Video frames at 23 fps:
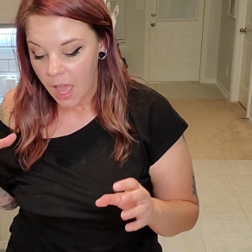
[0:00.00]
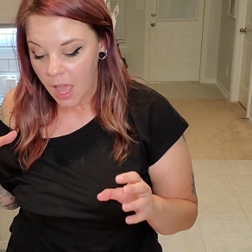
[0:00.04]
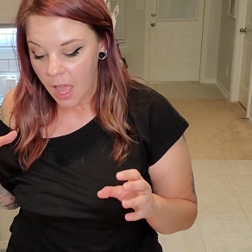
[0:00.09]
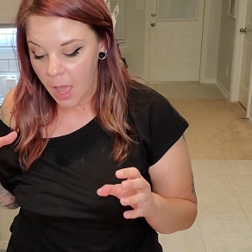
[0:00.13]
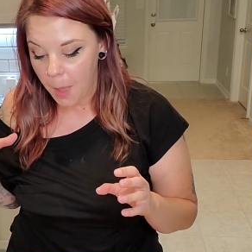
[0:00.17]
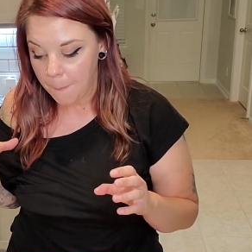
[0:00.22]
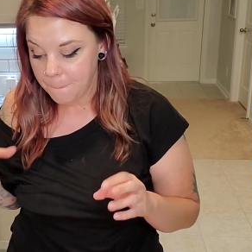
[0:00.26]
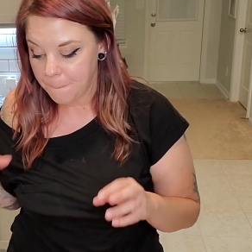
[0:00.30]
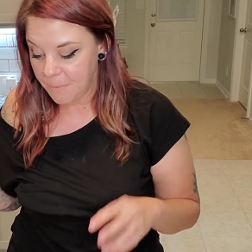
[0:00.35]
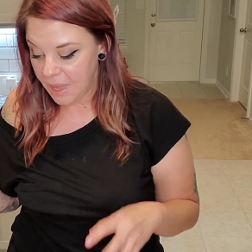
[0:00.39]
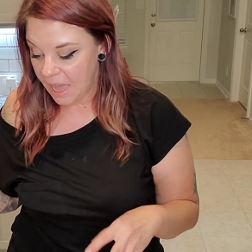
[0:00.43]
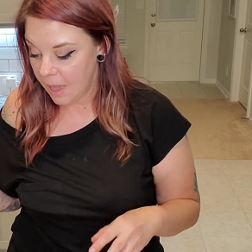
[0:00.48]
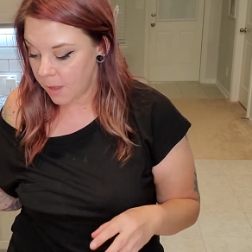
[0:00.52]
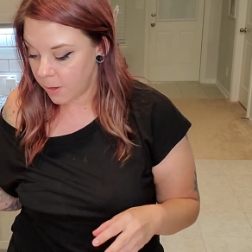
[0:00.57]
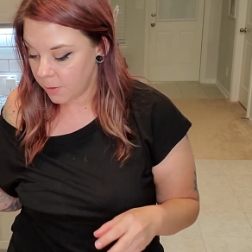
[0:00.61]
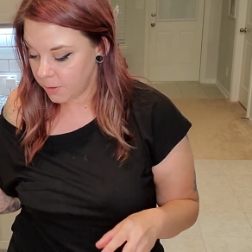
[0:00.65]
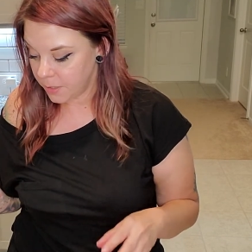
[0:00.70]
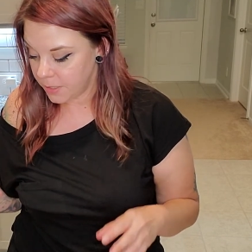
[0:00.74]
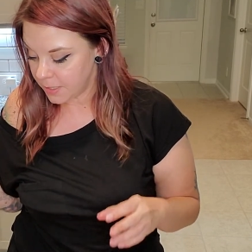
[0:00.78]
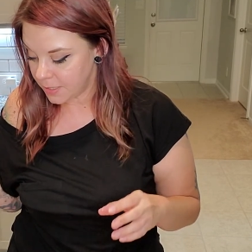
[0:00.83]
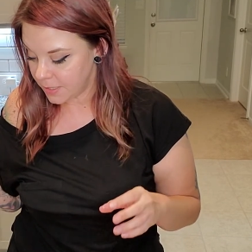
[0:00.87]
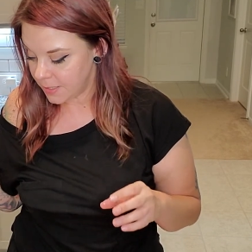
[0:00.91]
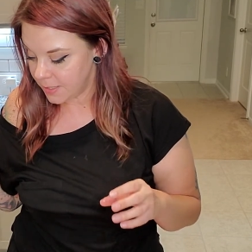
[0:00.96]

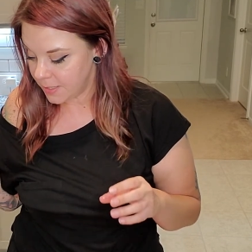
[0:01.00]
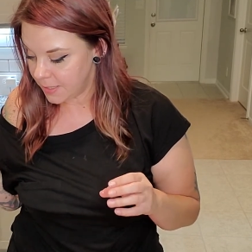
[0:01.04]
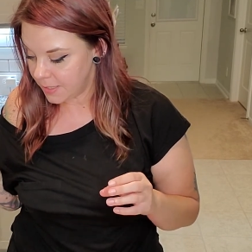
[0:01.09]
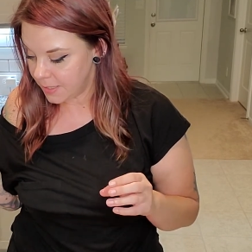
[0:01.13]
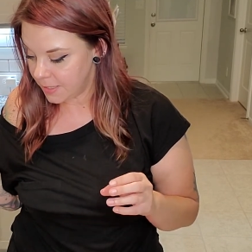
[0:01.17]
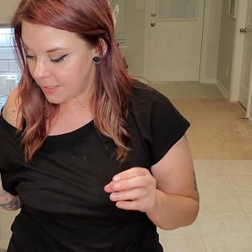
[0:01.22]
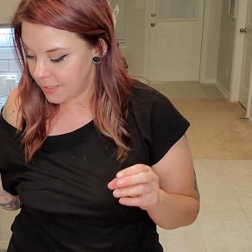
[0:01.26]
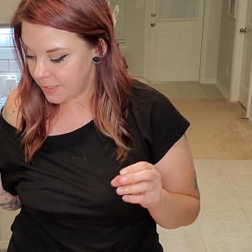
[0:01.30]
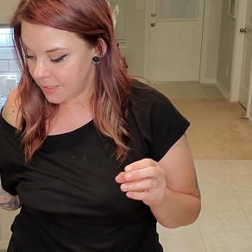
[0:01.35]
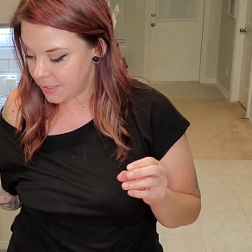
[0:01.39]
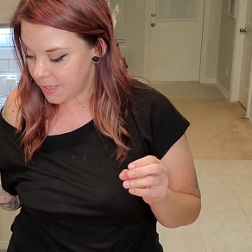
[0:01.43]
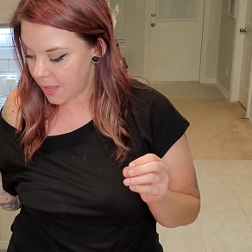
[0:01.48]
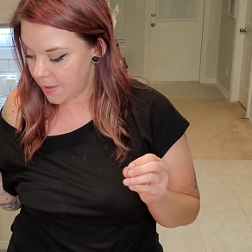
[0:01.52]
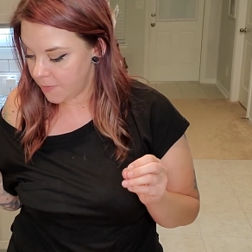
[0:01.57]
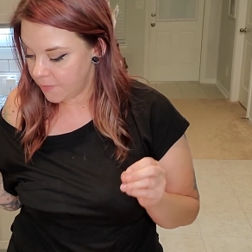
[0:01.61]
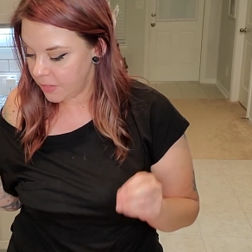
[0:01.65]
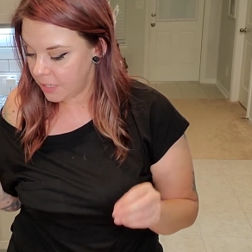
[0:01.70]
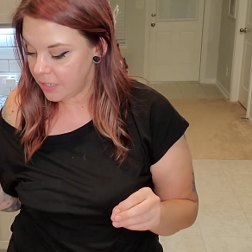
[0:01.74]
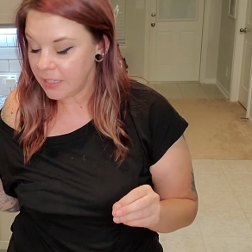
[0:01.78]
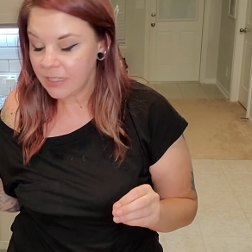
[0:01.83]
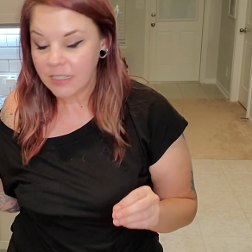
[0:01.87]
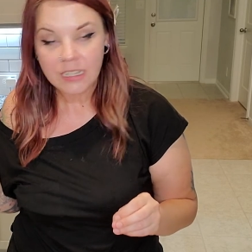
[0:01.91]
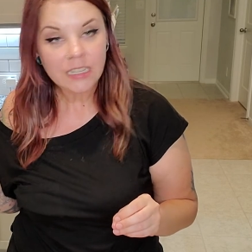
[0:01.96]
About
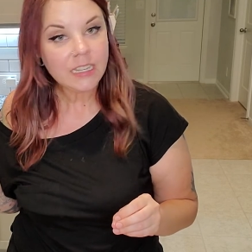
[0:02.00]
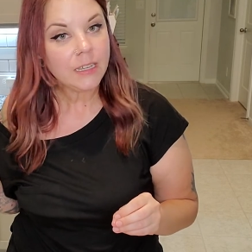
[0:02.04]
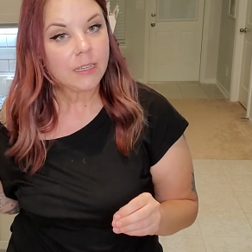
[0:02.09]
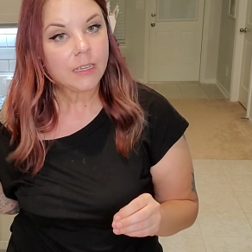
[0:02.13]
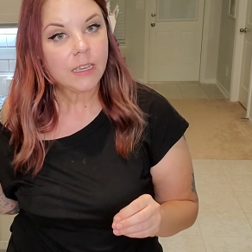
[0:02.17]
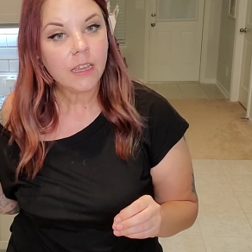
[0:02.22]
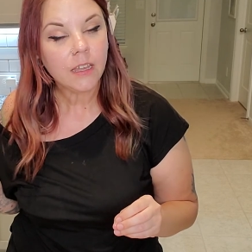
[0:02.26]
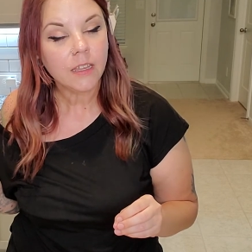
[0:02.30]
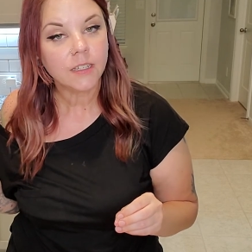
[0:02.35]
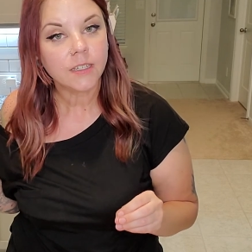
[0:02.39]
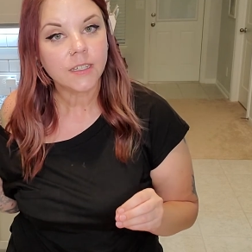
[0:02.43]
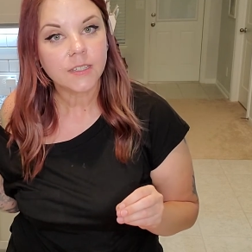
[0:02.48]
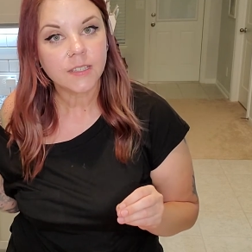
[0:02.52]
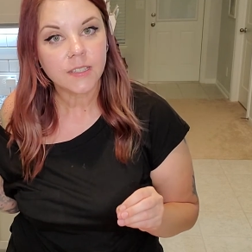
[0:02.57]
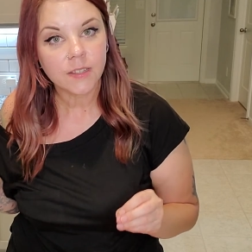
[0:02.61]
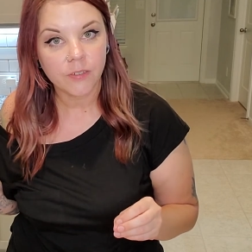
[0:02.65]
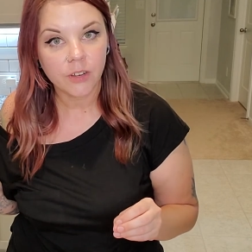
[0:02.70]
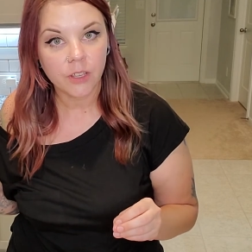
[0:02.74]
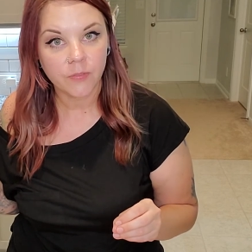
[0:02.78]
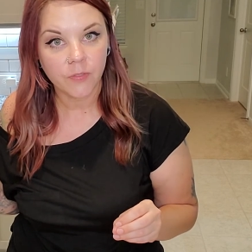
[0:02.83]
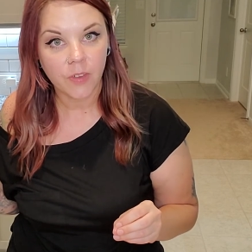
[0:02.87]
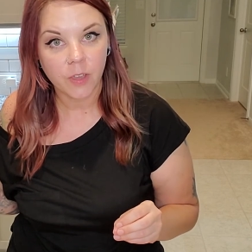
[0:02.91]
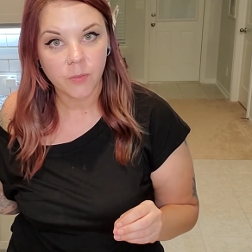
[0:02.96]
70 to
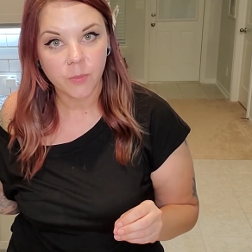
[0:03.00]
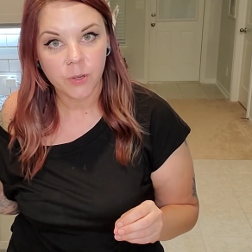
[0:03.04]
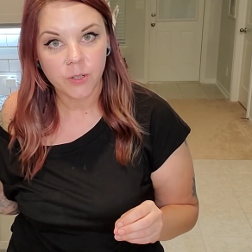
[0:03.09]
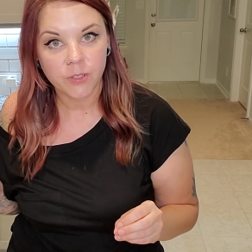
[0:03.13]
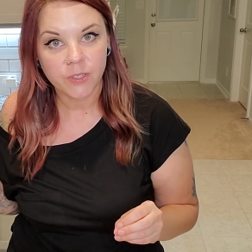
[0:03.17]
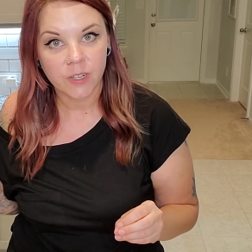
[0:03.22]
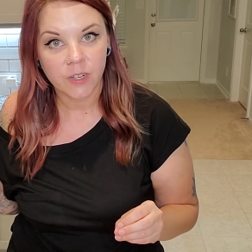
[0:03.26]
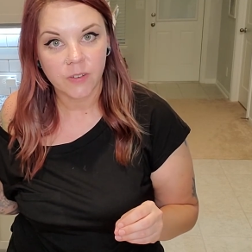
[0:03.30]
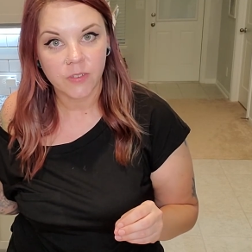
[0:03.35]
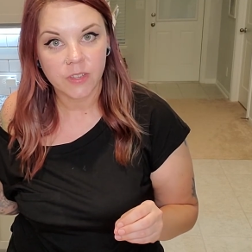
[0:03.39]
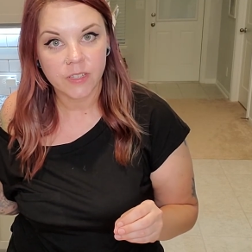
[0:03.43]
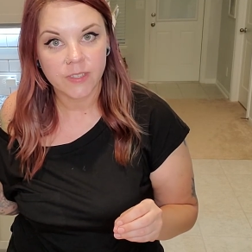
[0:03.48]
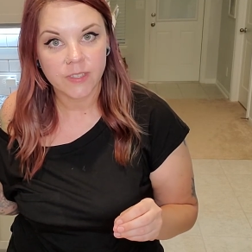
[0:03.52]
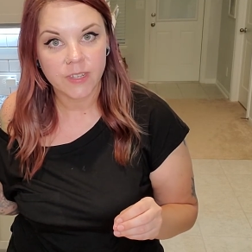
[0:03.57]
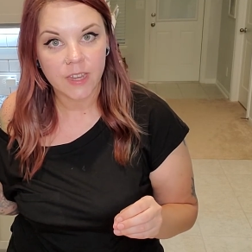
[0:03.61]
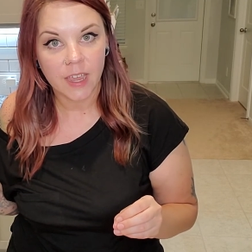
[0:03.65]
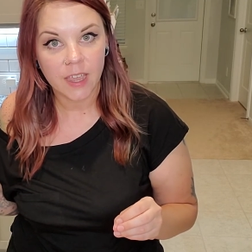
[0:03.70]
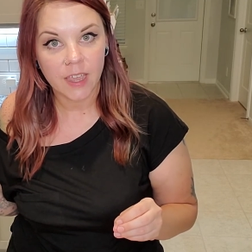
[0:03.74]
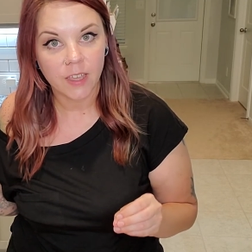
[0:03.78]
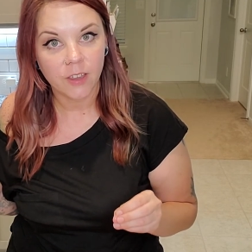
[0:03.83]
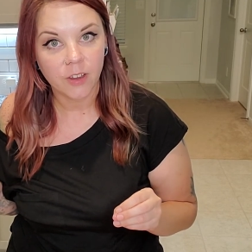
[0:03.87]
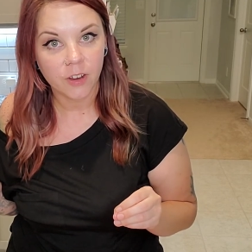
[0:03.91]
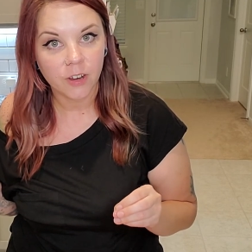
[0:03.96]
75% of his
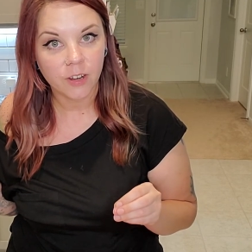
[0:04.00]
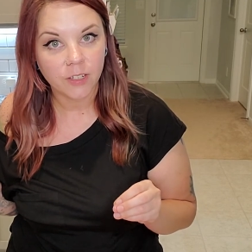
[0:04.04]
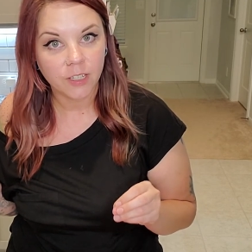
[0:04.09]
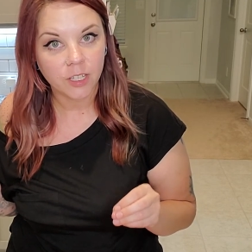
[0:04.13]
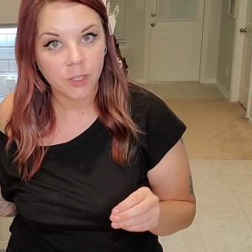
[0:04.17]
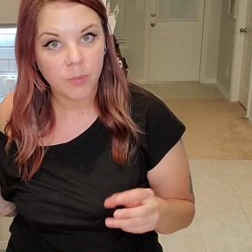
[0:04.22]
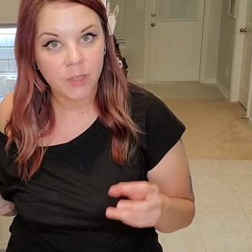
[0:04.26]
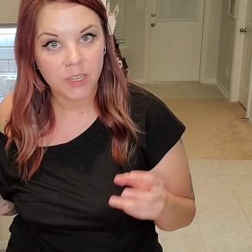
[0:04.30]
diet currently,